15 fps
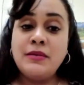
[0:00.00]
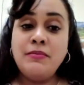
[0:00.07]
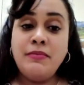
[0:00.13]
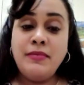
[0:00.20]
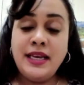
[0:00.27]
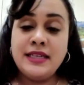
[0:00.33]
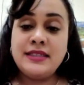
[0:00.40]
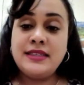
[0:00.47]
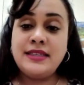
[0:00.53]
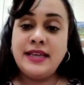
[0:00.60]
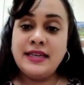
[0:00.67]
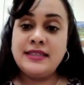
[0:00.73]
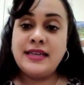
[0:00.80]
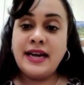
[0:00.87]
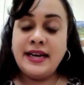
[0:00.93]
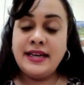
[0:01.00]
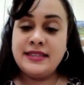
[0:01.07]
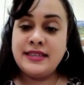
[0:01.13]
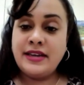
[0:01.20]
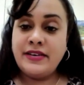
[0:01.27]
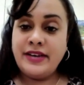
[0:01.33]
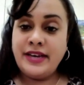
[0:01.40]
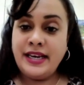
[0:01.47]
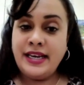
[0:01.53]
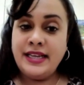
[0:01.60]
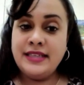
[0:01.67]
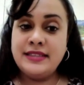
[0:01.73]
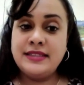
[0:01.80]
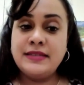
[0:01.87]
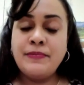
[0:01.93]
to meet their dietary
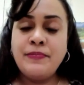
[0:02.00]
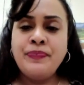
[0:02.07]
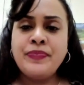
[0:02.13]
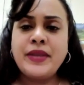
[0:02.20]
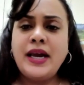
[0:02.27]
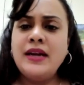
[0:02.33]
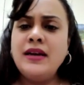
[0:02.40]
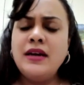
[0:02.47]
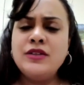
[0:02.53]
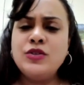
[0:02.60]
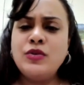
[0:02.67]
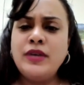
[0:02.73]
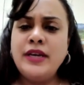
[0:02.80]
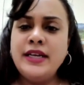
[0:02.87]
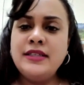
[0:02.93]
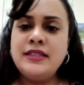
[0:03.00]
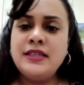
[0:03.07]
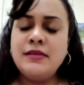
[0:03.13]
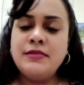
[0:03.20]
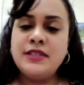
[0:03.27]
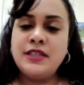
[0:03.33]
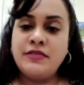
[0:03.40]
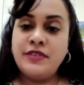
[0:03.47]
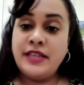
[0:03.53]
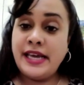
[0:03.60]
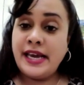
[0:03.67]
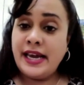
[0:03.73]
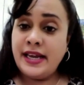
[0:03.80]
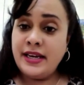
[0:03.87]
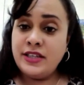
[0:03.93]
needs. And not only in terms of
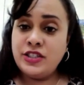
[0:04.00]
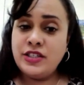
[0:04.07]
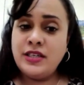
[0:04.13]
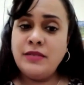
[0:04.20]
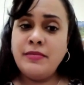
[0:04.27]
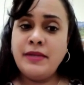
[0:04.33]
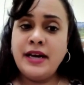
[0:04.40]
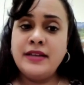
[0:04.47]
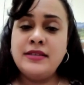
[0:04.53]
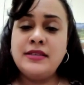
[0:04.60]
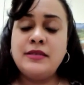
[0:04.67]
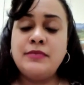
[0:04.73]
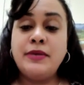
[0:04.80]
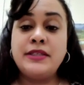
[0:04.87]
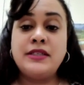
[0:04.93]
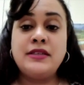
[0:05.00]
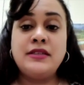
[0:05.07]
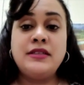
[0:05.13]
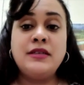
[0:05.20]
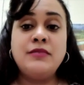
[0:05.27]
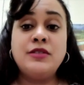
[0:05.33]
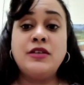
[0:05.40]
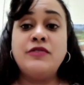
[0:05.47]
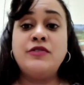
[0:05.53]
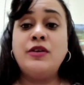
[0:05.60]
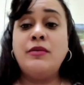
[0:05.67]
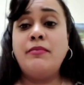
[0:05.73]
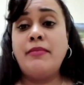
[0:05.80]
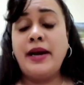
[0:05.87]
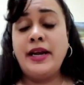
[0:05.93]
their energy demands, but in terms of
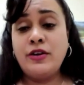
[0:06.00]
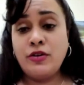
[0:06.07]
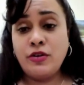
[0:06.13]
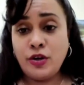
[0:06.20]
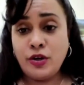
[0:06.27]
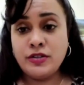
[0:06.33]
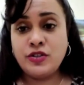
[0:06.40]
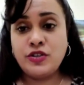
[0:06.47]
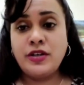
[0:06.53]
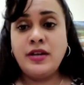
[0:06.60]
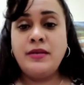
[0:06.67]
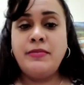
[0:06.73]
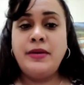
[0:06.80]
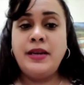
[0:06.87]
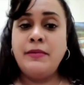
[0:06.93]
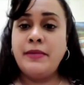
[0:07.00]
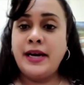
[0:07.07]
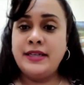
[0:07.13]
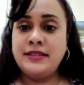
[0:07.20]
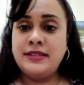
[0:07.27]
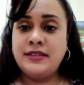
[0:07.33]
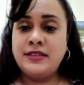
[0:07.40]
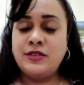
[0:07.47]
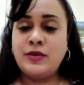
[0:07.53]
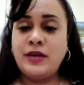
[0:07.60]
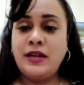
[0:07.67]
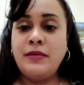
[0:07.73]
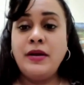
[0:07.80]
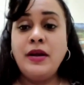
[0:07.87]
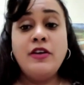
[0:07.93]
their micronutrient demands as
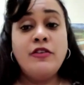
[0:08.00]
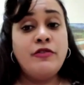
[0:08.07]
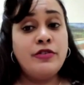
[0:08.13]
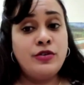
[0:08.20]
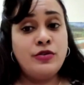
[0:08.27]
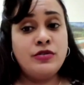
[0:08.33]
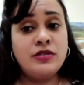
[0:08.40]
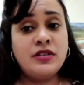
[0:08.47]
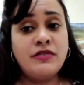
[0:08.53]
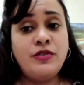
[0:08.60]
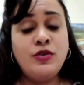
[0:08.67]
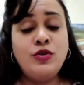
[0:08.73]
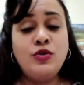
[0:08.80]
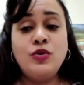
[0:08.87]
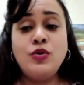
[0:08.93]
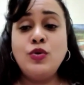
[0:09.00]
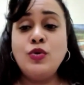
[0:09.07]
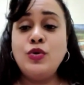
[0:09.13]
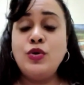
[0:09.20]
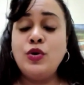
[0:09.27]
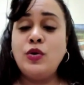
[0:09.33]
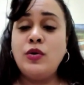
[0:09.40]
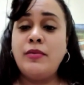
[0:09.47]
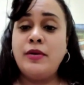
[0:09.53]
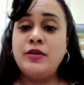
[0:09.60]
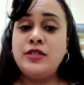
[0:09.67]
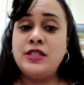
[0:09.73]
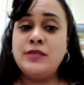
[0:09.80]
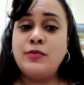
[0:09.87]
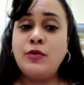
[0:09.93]
well. For those of you who know
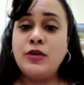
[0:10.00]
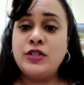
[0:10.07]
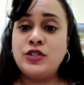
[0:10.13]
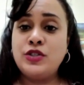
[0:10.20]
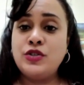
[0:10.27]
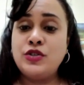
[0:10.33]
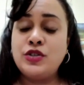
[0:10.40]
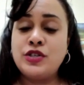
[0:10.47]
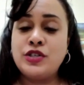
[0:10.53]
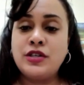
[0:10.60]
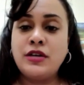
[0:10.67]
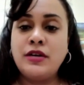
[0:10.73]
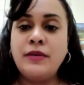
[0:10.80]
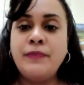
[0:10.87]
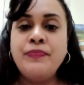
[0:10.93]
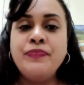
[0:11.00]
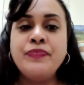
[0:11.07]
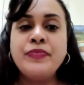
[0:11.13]
about sports nutrition,